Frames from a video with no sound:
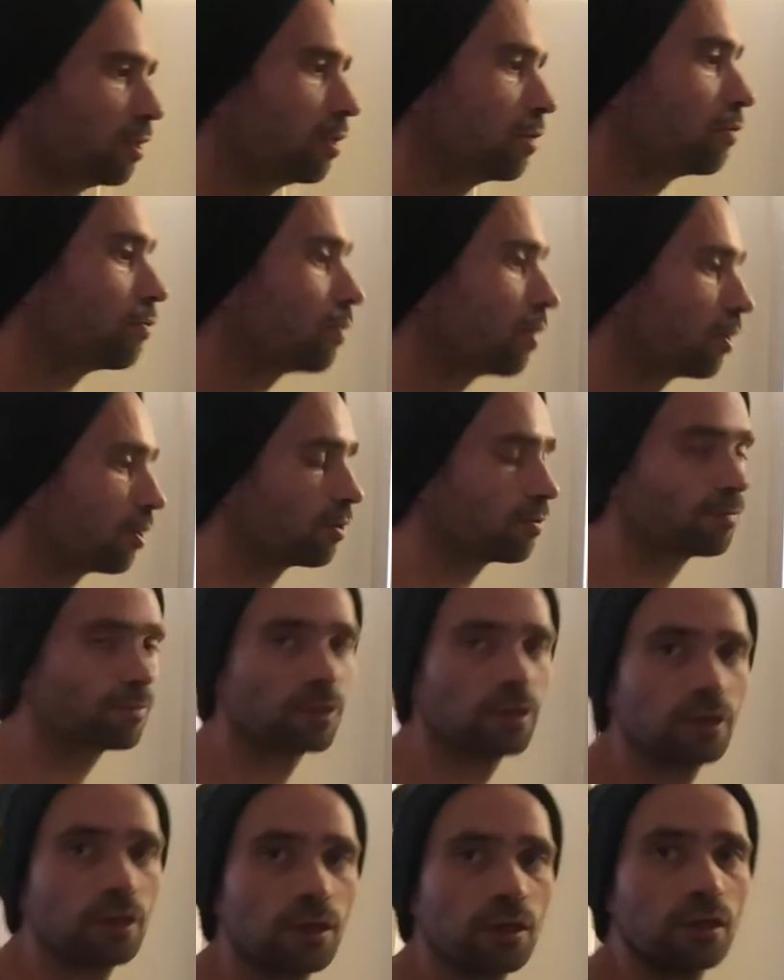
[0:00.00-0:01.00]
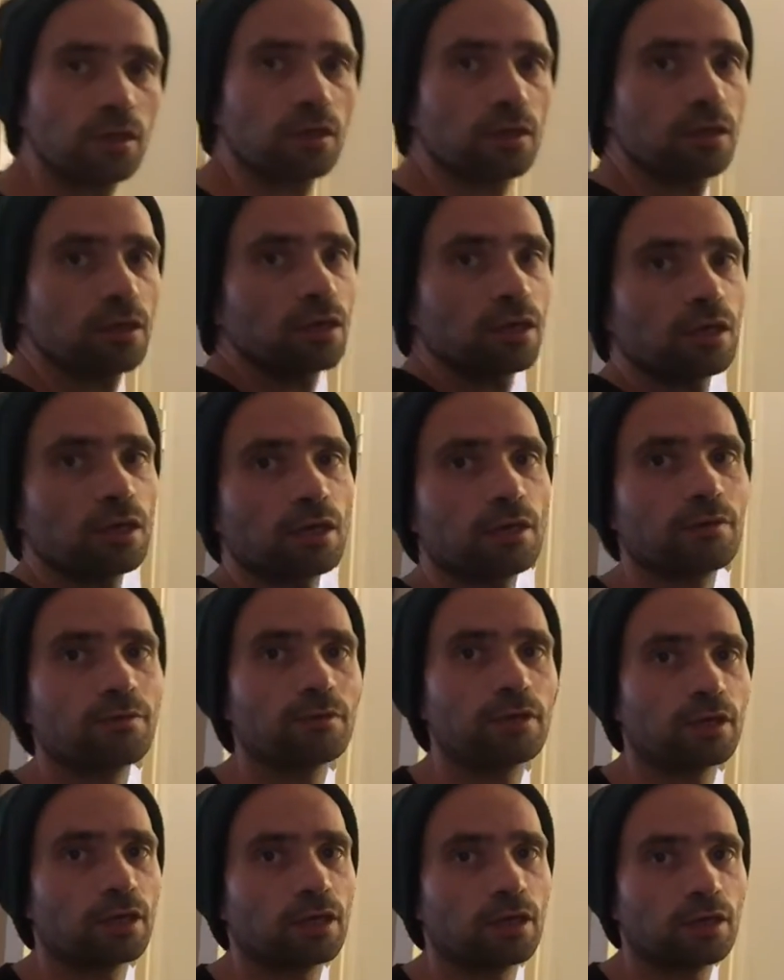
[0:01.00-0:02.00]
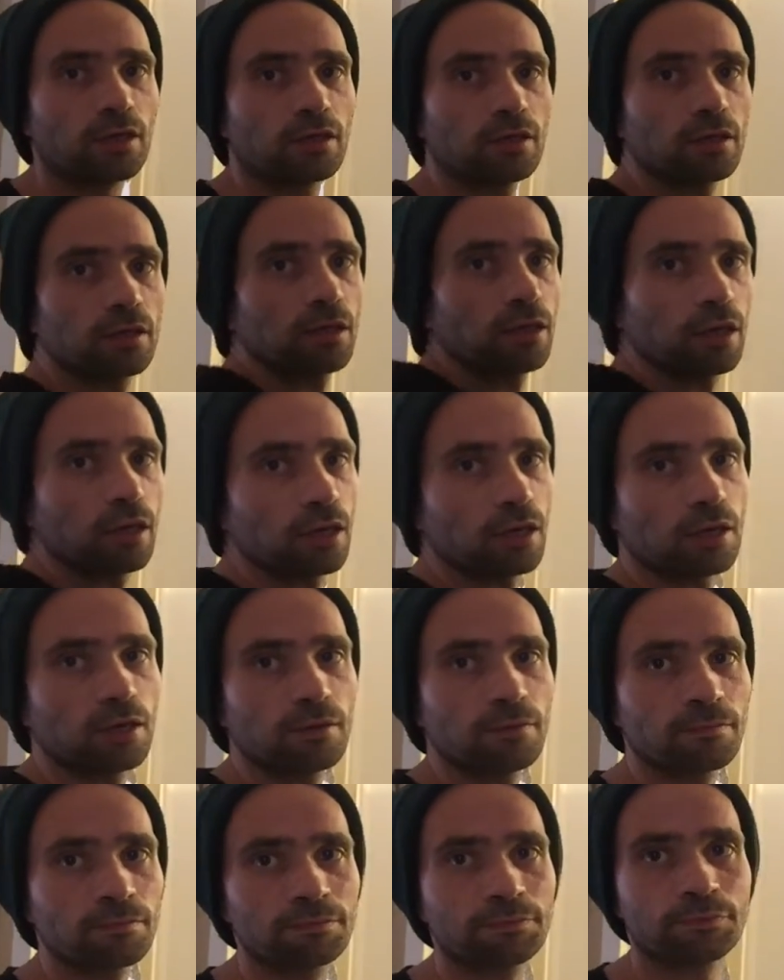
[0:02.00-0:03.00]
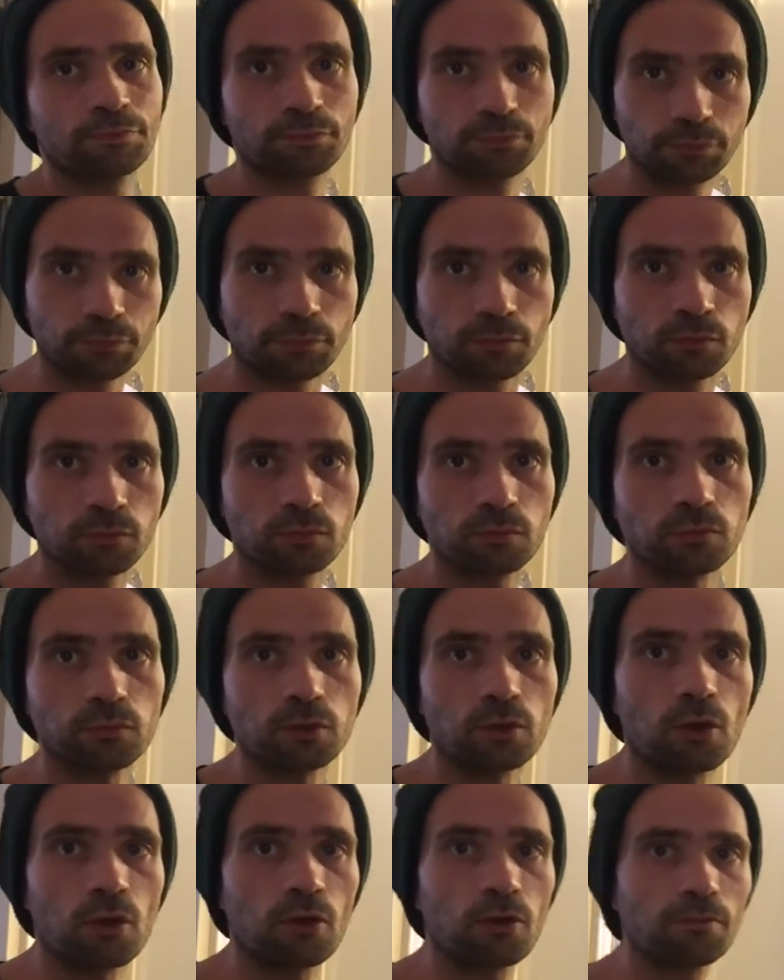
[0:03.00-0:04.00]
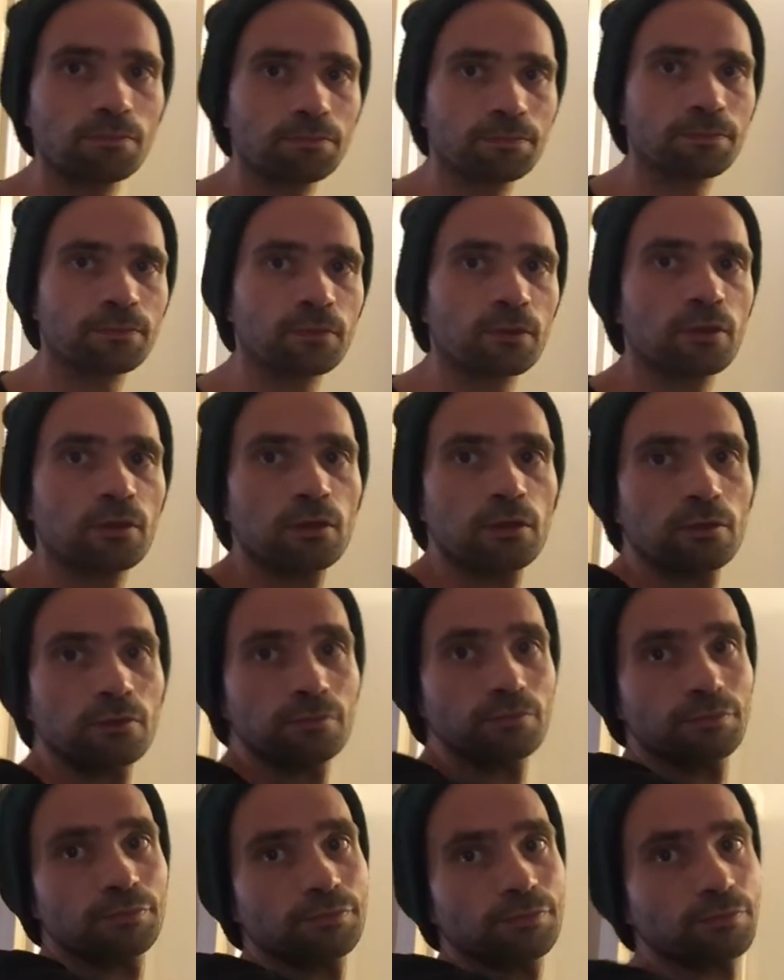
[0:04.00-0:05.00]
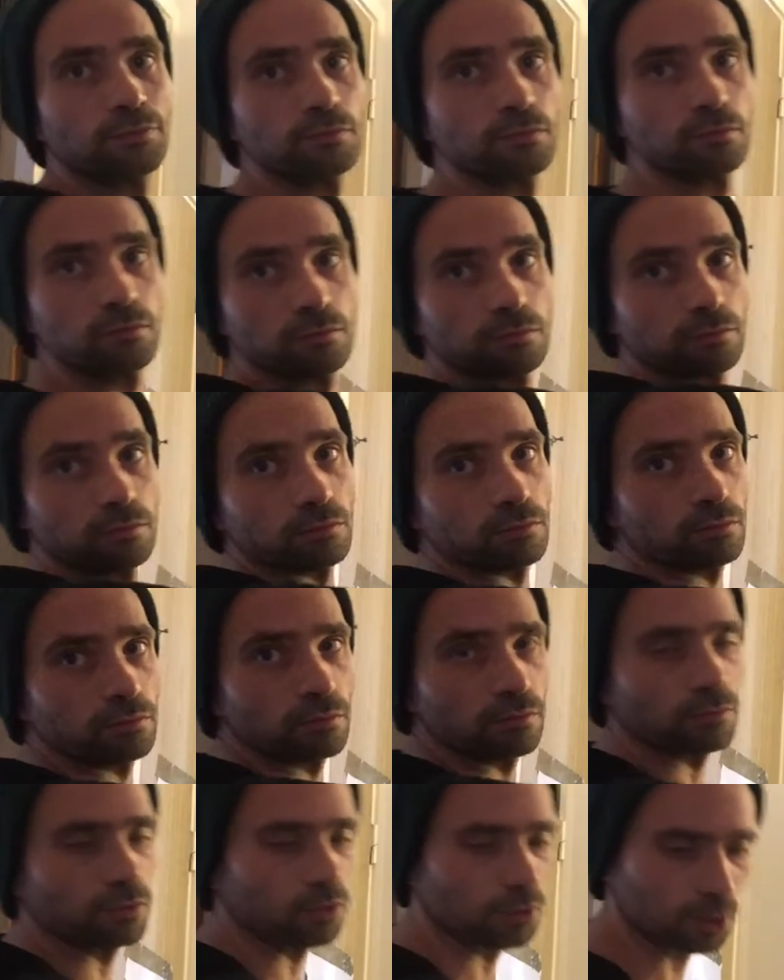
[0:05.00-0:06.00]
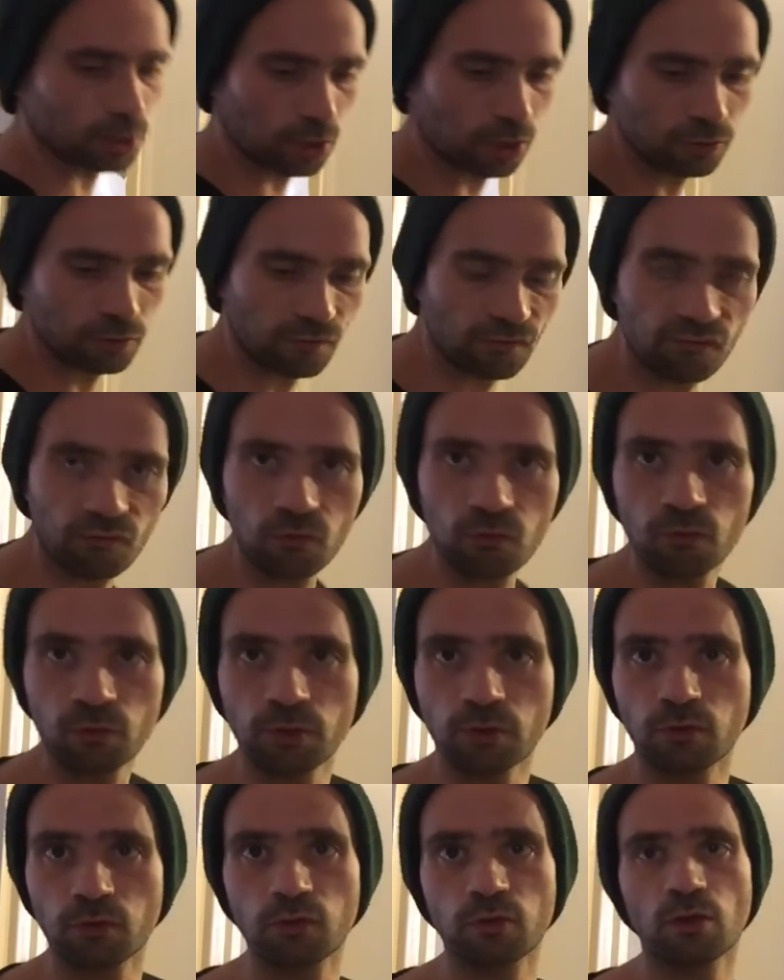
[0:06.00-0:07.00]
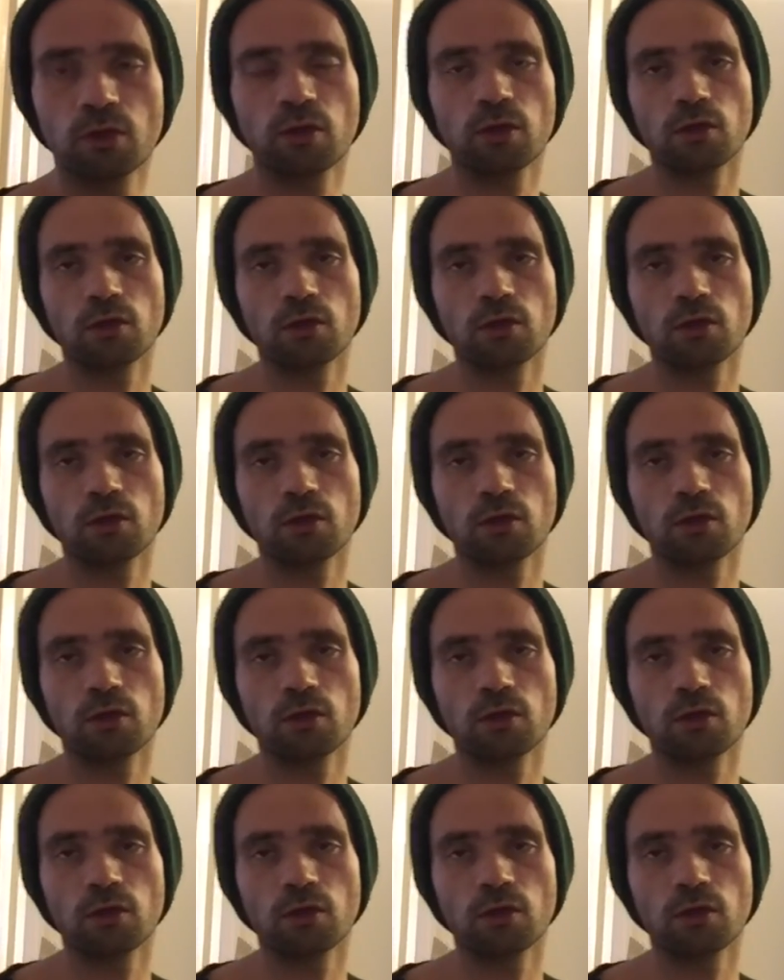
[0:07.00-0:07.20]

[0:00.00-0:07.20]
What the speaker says: So here, here, here, not the shoulder forwards.